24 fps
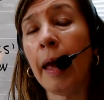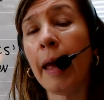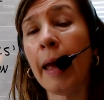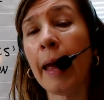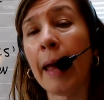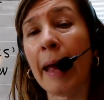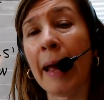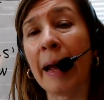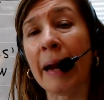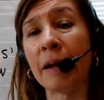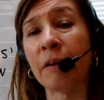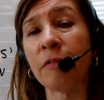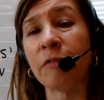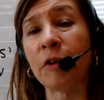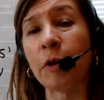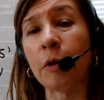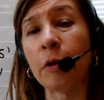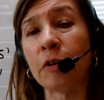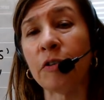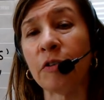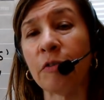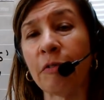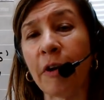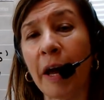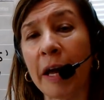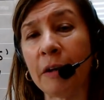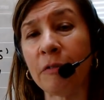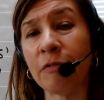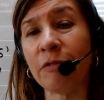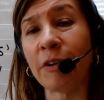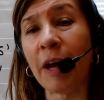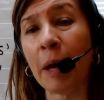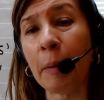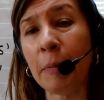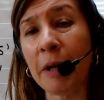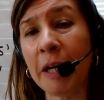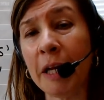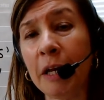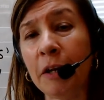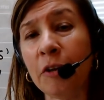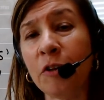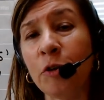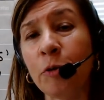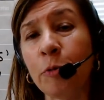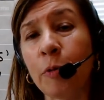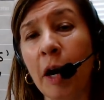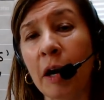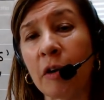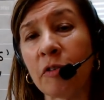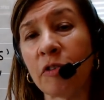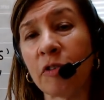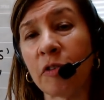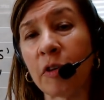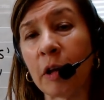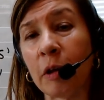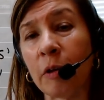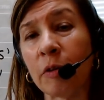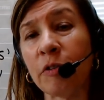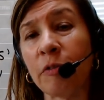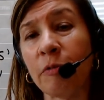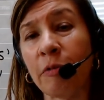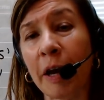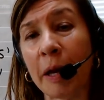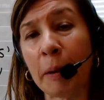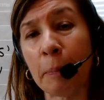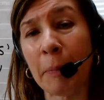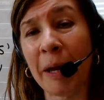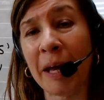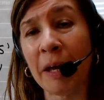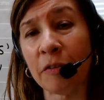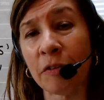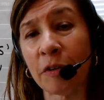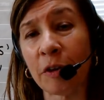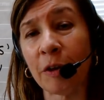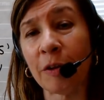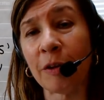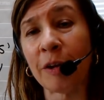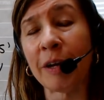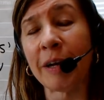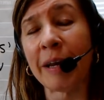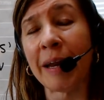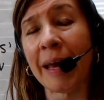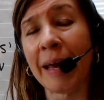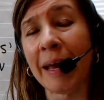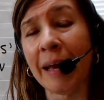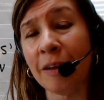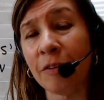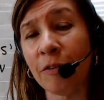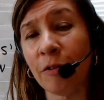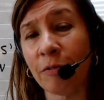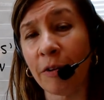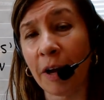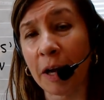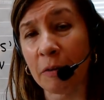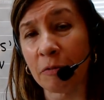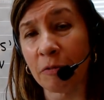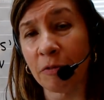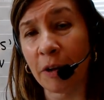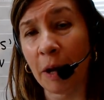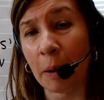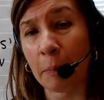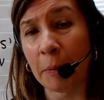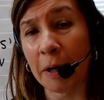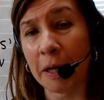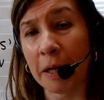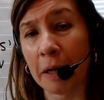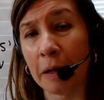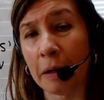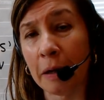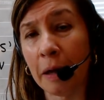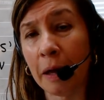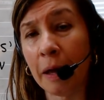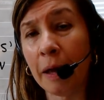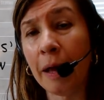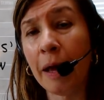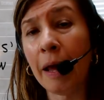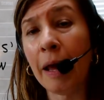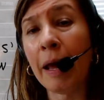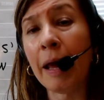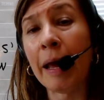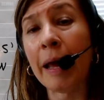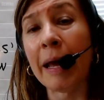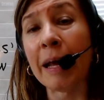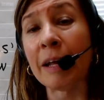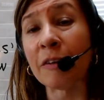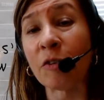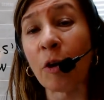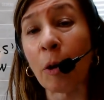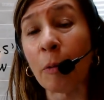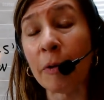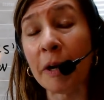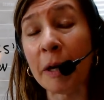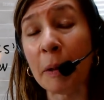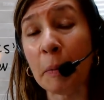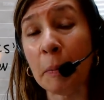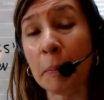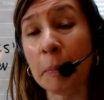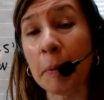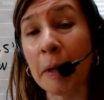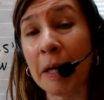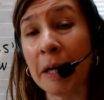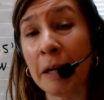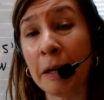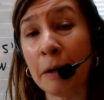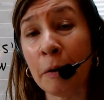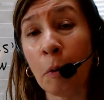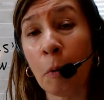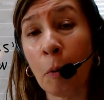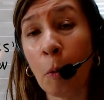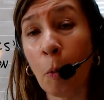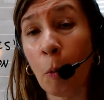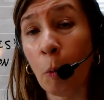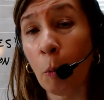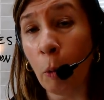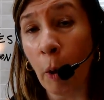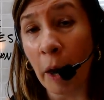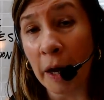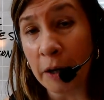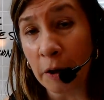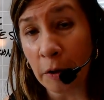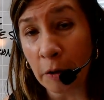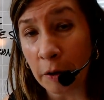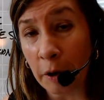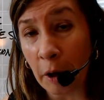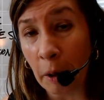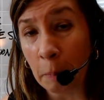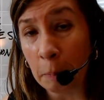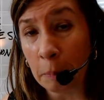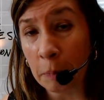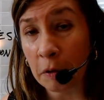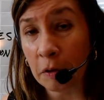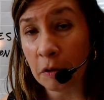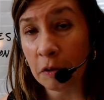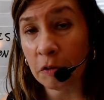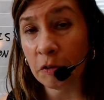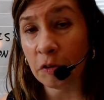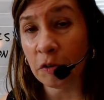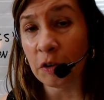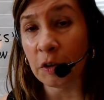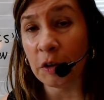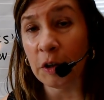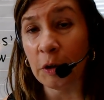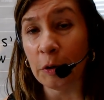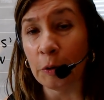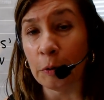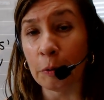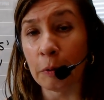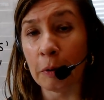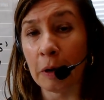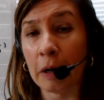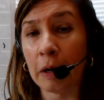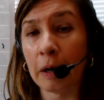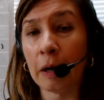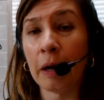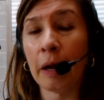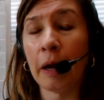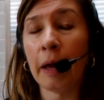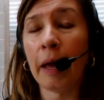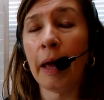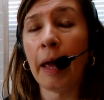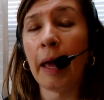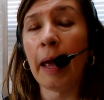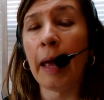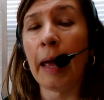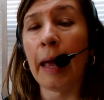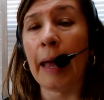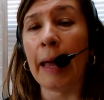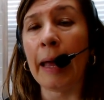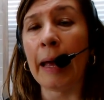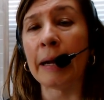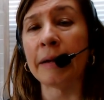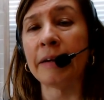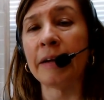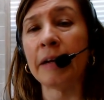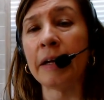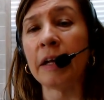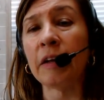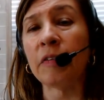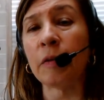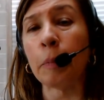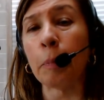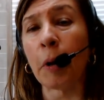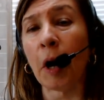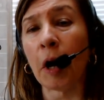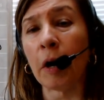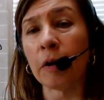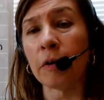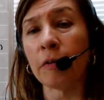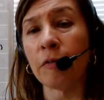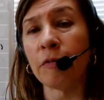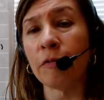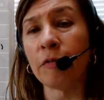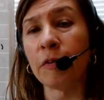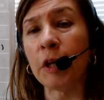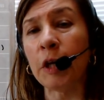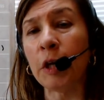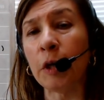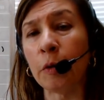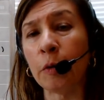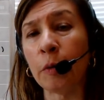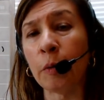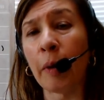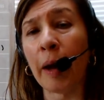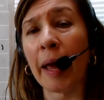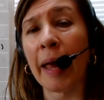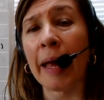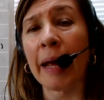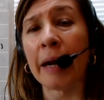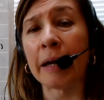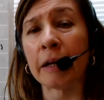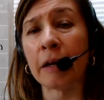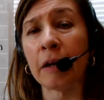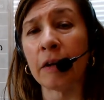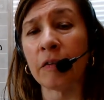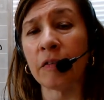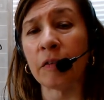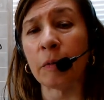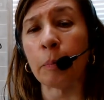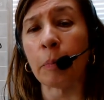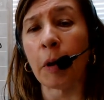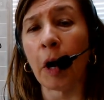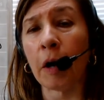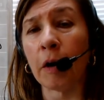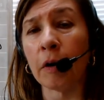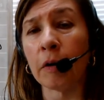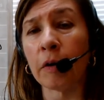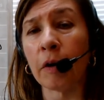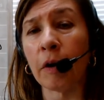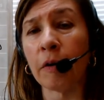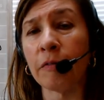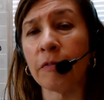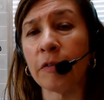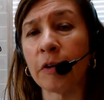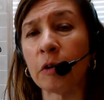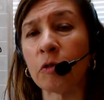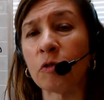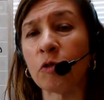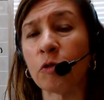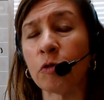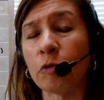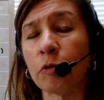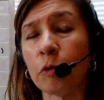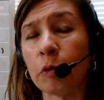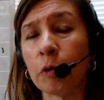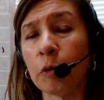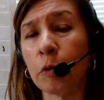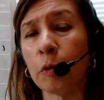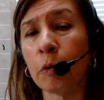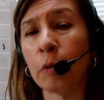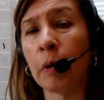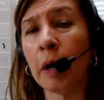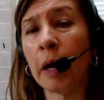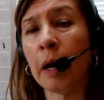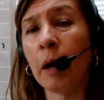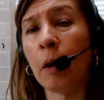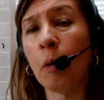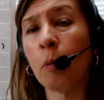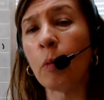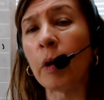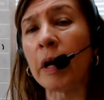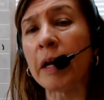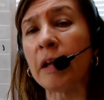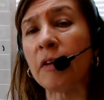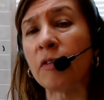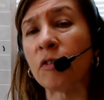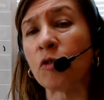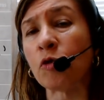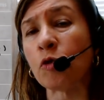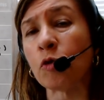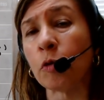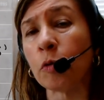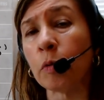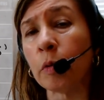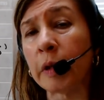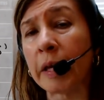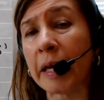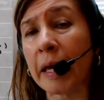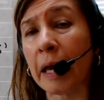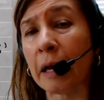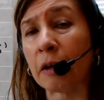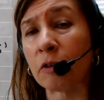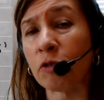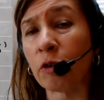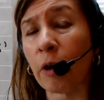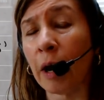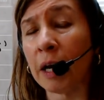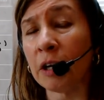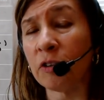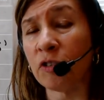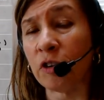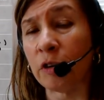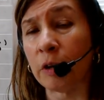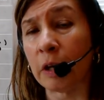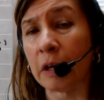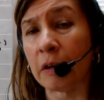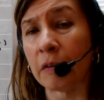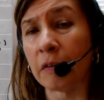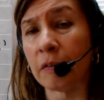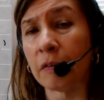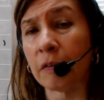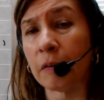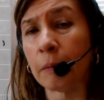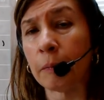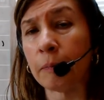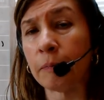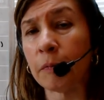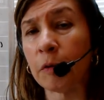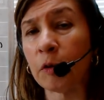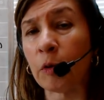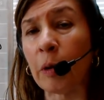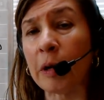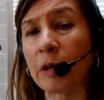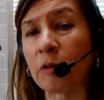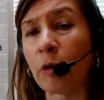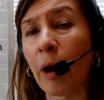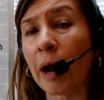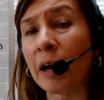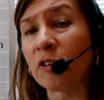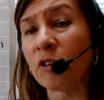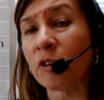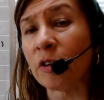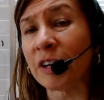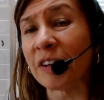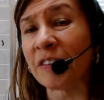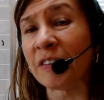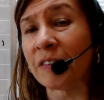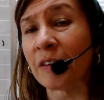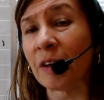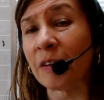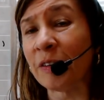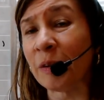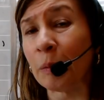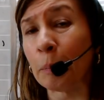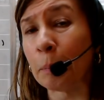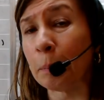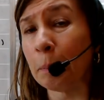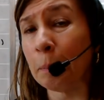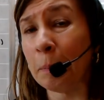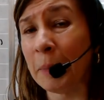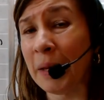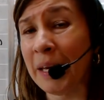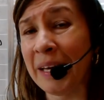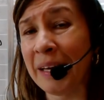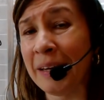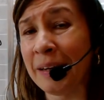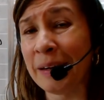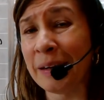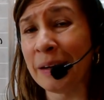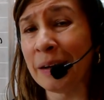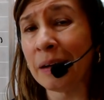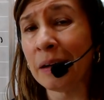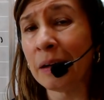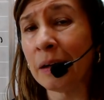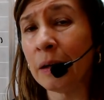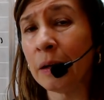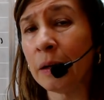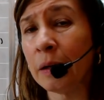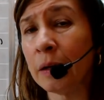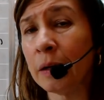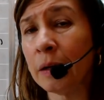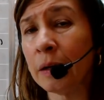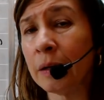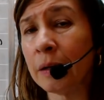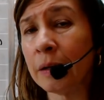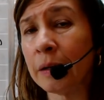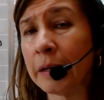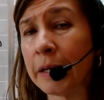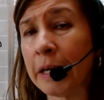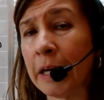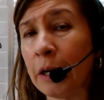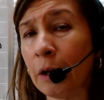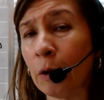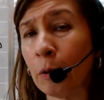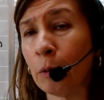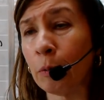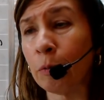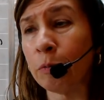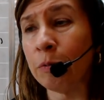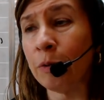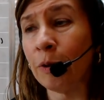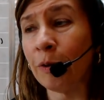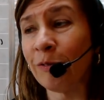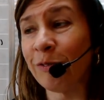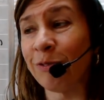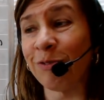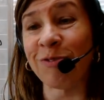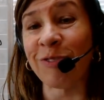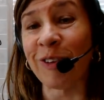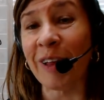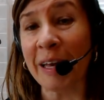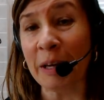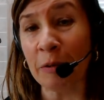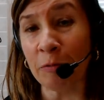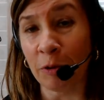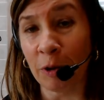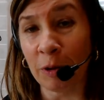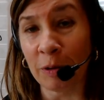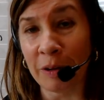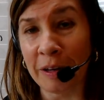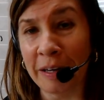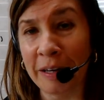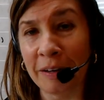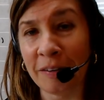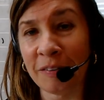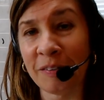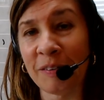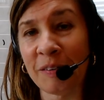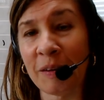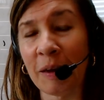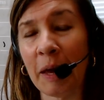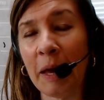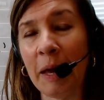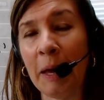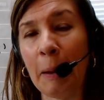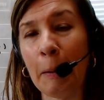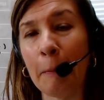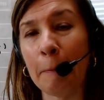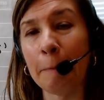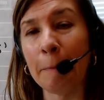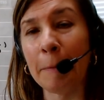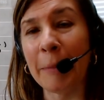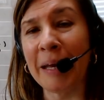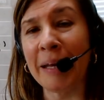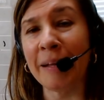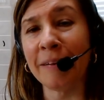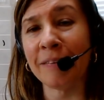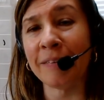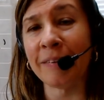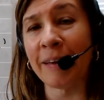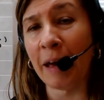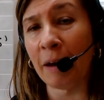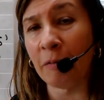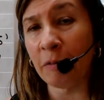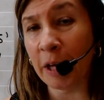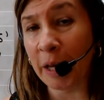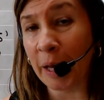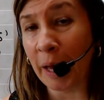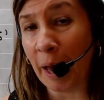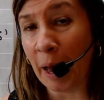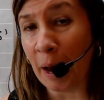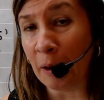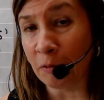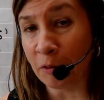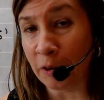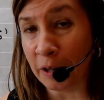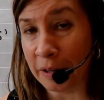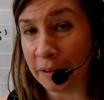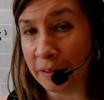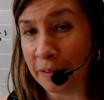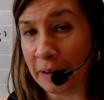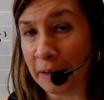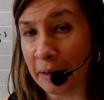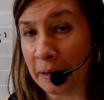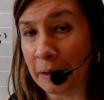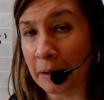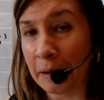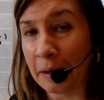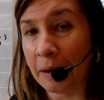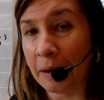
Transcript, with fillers: And if you're divine feminine, you are still divine masculine and divine feminine. It's already been wired up to you. And it is a part of you, and it is a part of your true, what is truly androgynous. So, androgynous doesn't mean you know, flavorless. It means having everything.